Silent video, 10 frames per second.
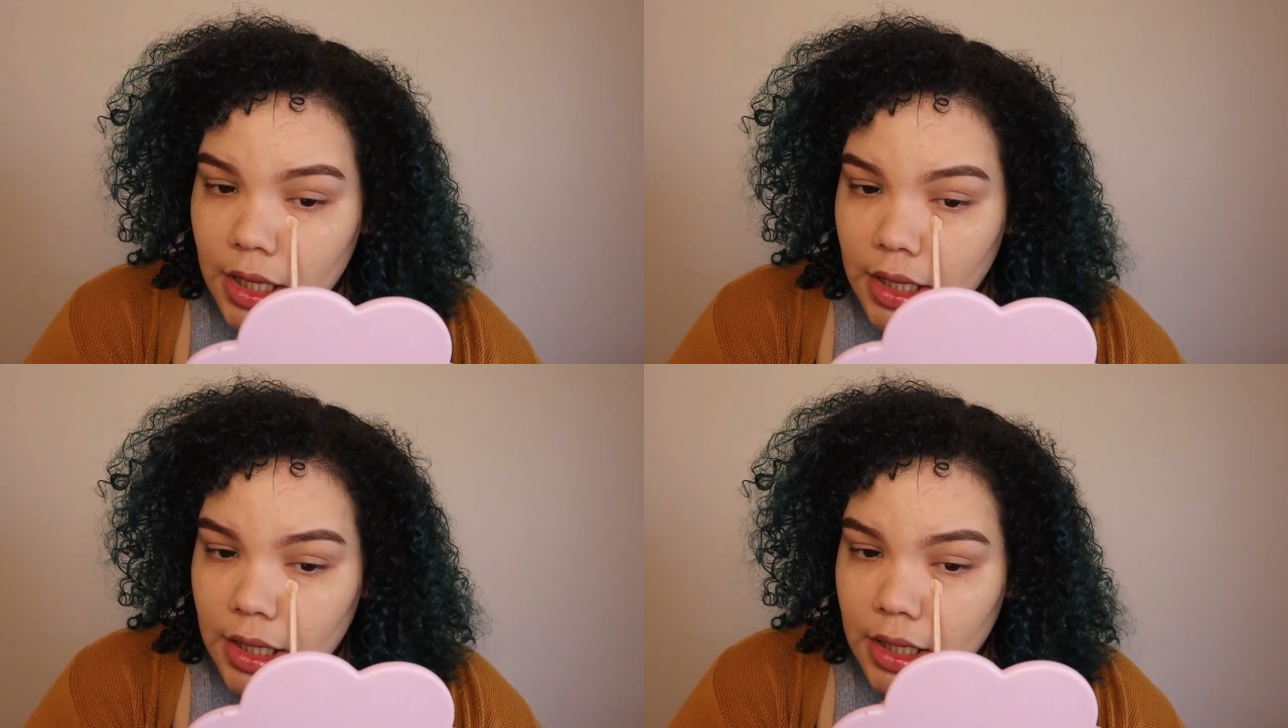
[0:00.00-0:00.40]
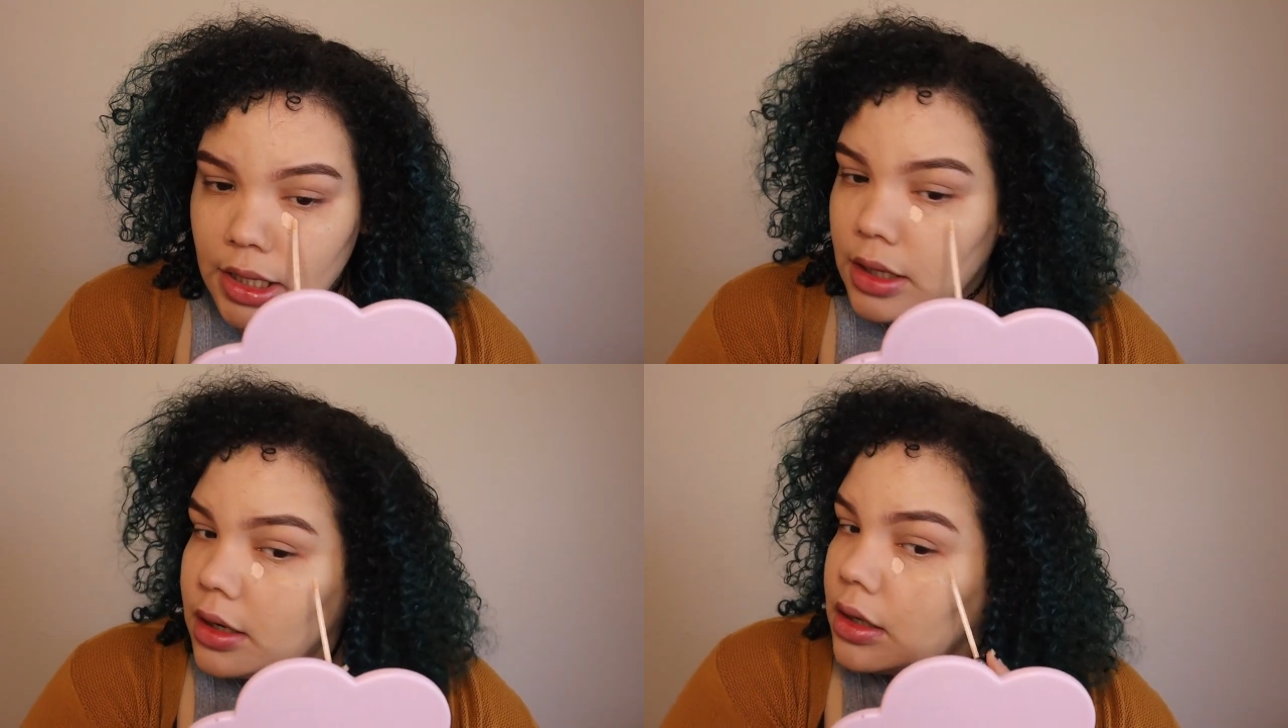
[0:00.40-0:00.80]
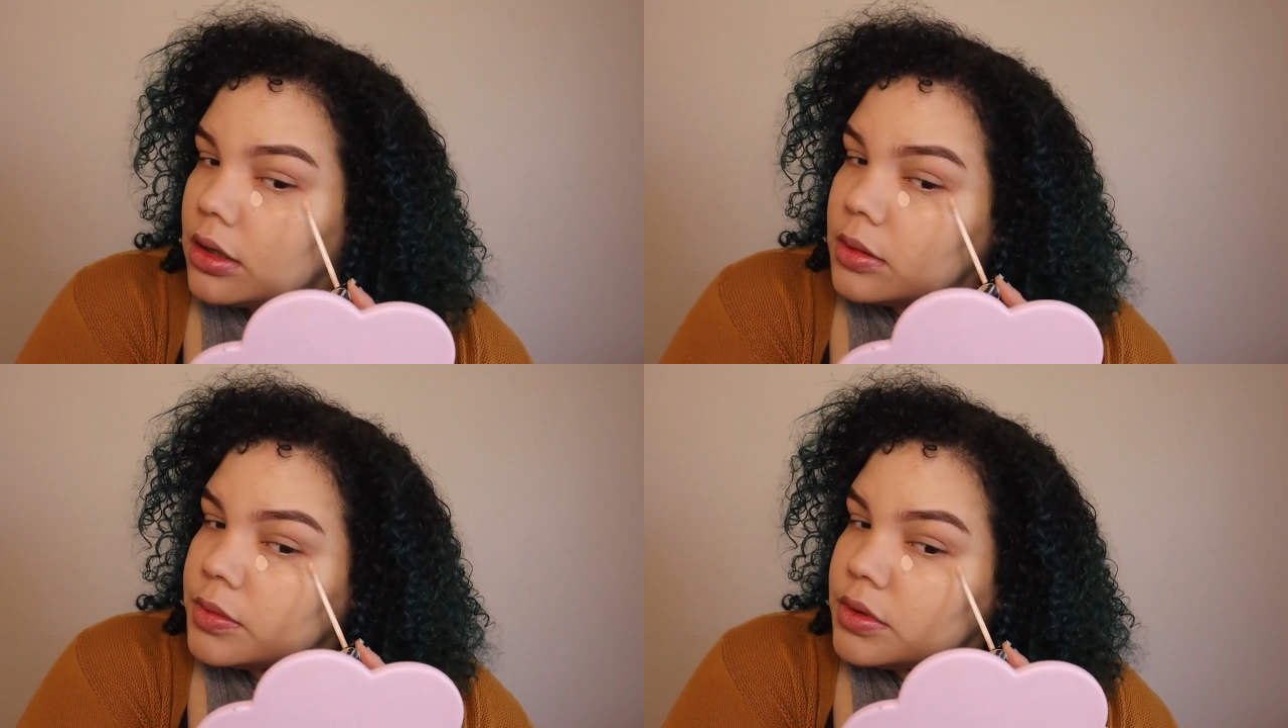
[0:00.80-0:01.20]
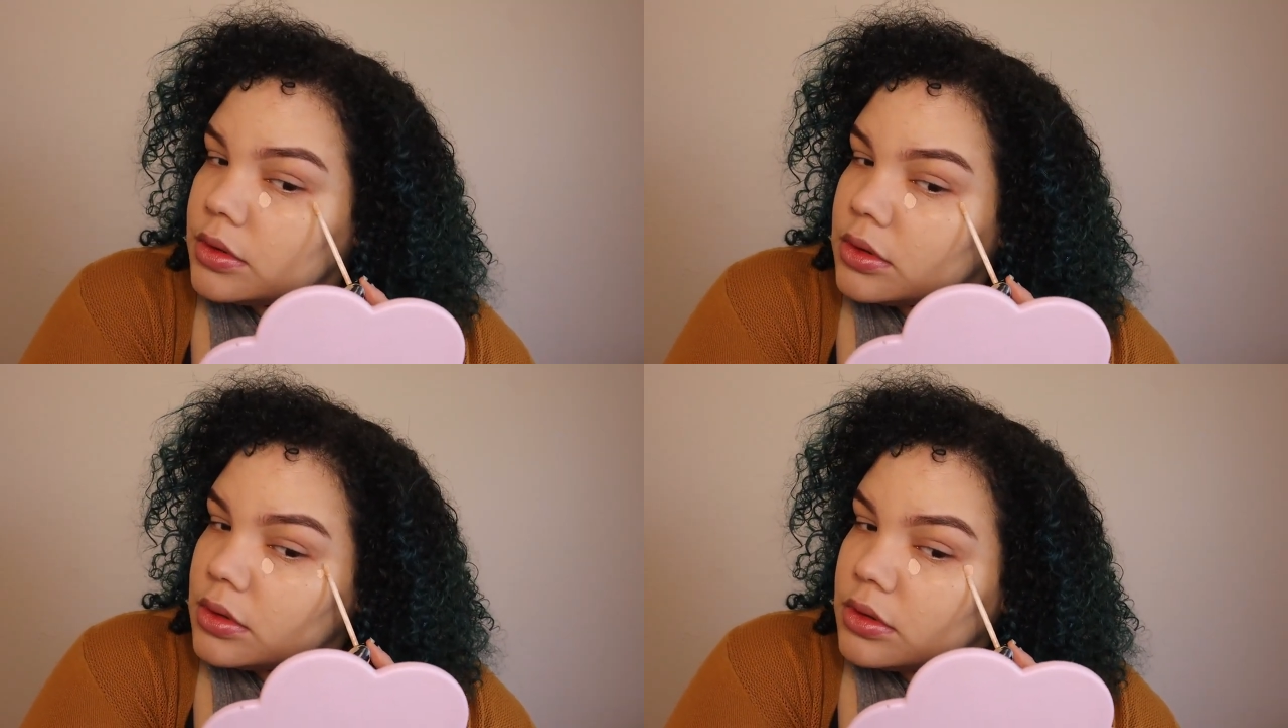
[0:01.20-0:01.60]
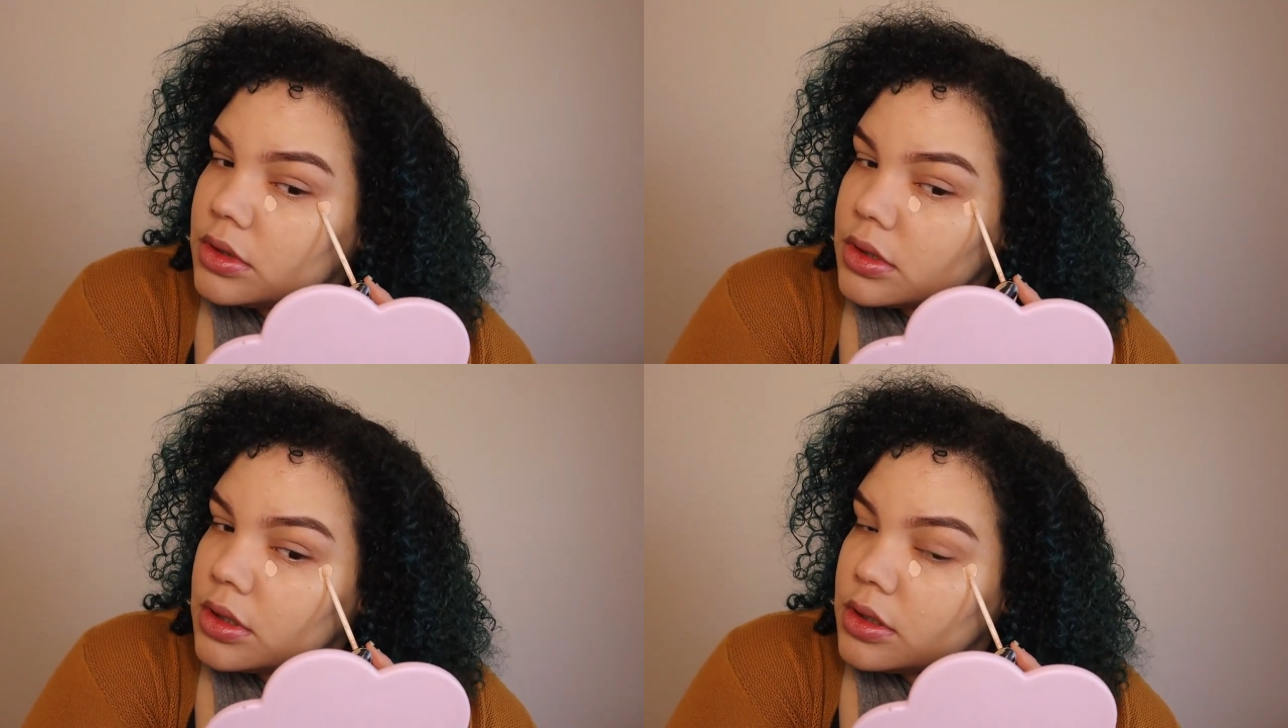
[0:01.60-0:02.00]
And I'm
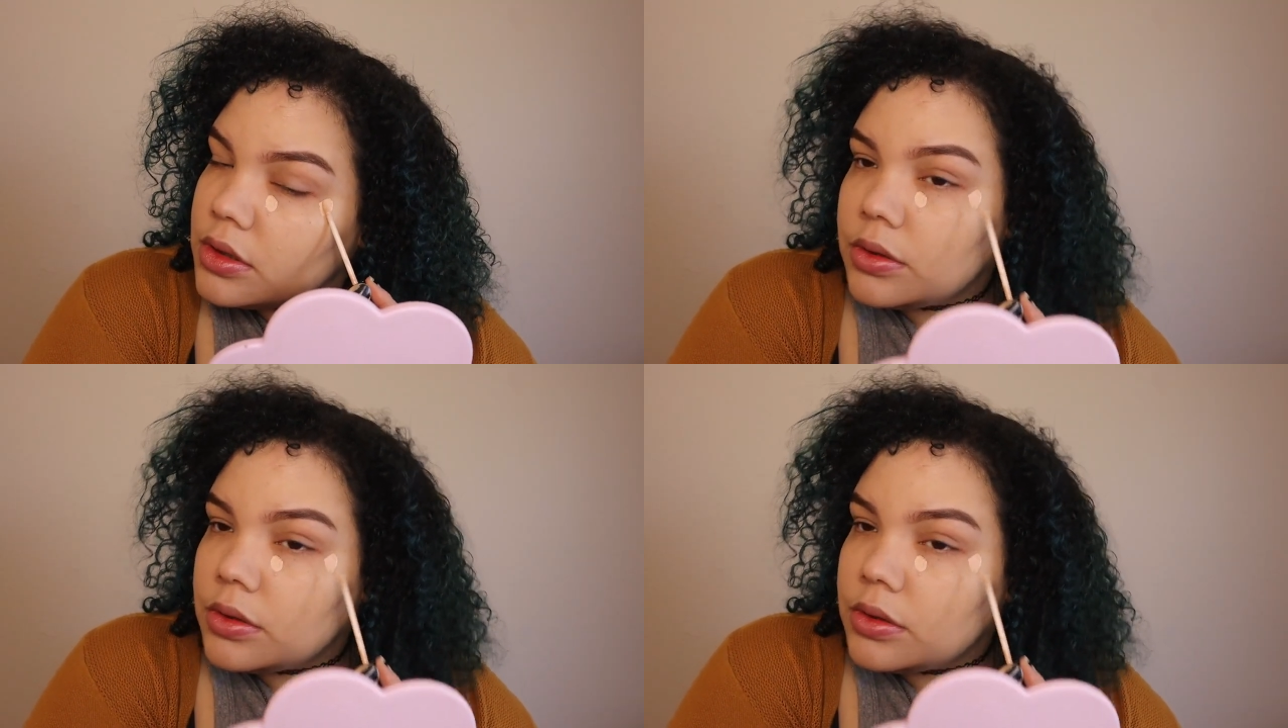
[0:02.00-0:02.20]
just gonna